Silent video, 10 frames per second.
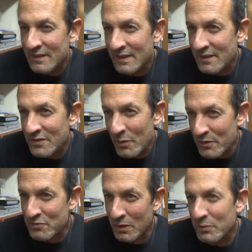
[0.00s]
And there's
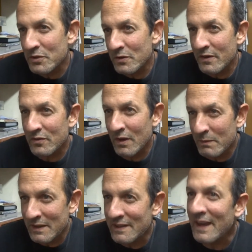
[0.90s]
always troubleshooting, so
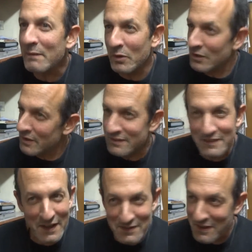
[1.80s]
I'm in the neighborhood in
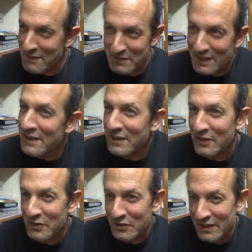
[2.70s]
case I have to get here
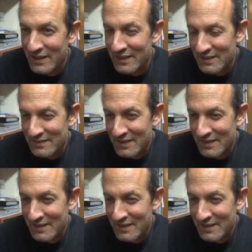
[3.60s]
early. And